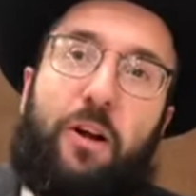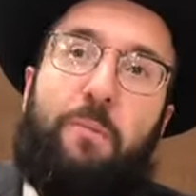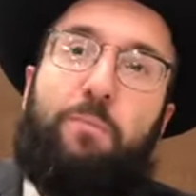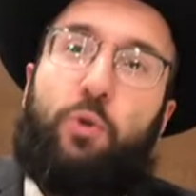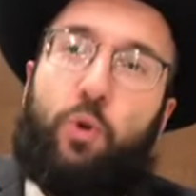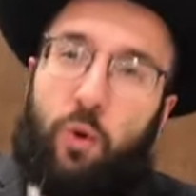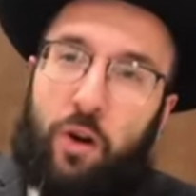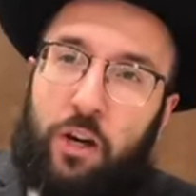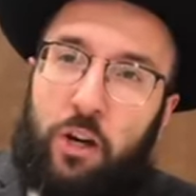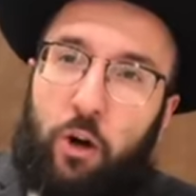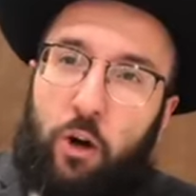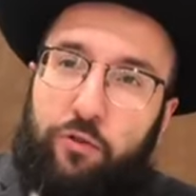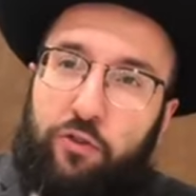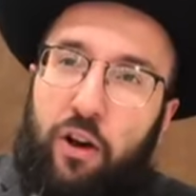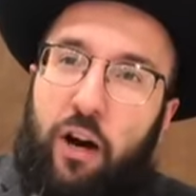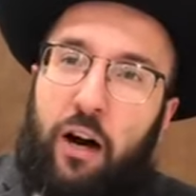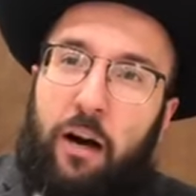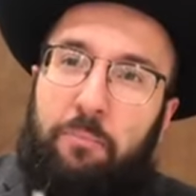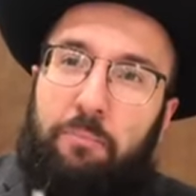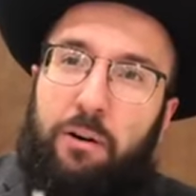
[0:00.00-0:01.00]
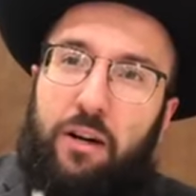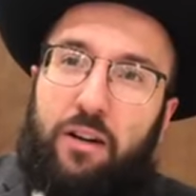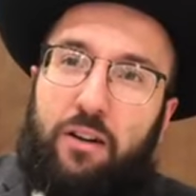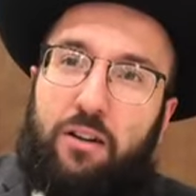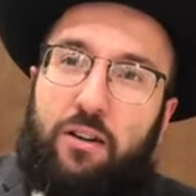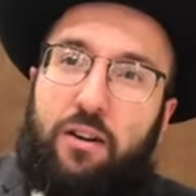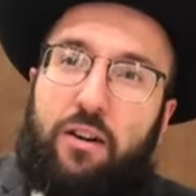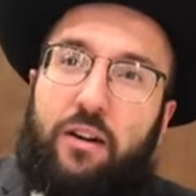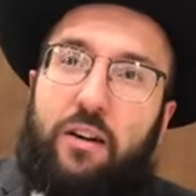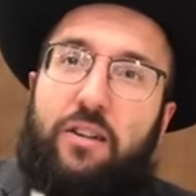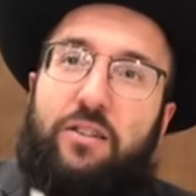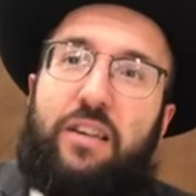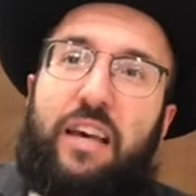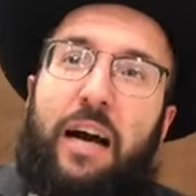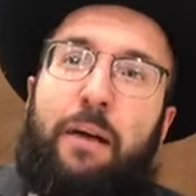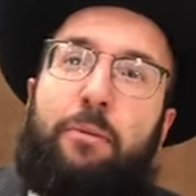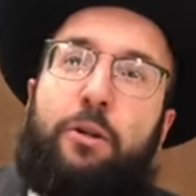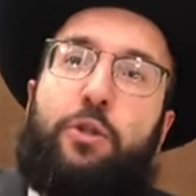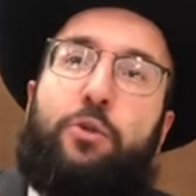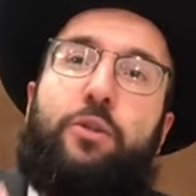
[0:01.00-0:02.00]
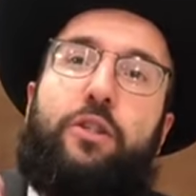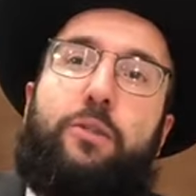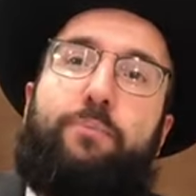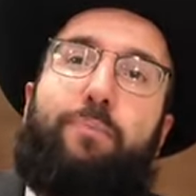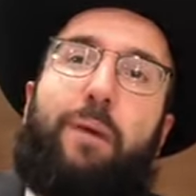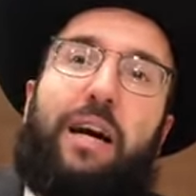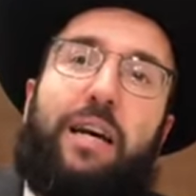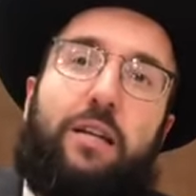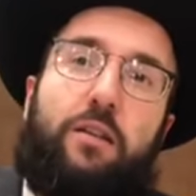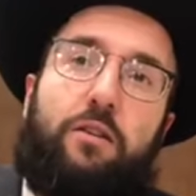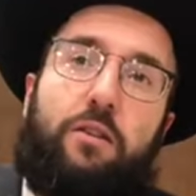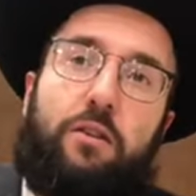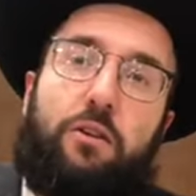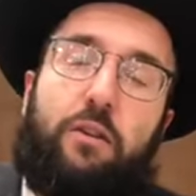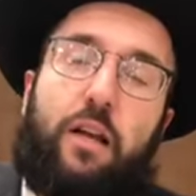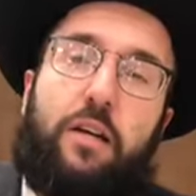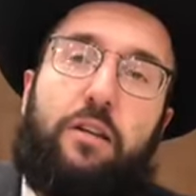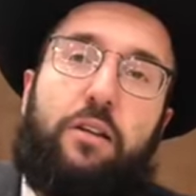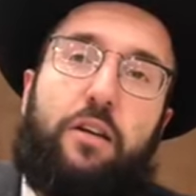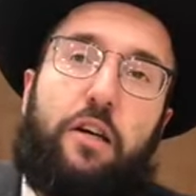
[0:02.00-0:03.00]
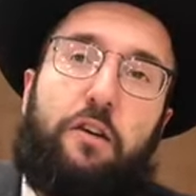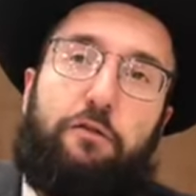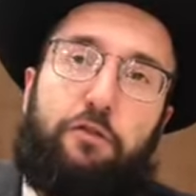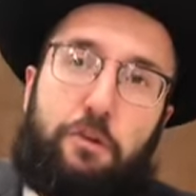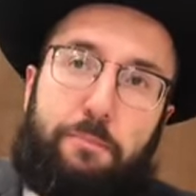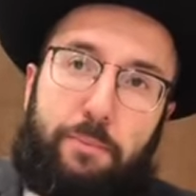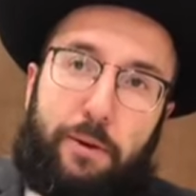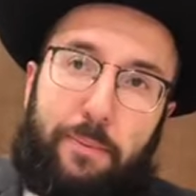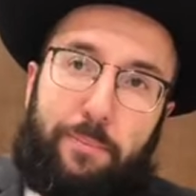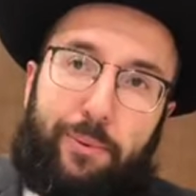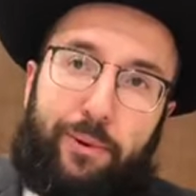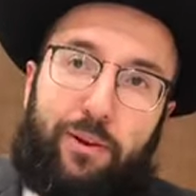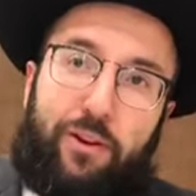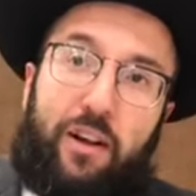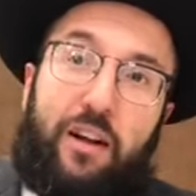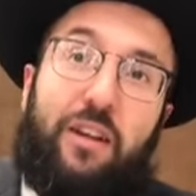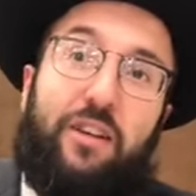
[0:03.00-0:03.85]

You want to know if you're humble? See how much respect you like to give to people.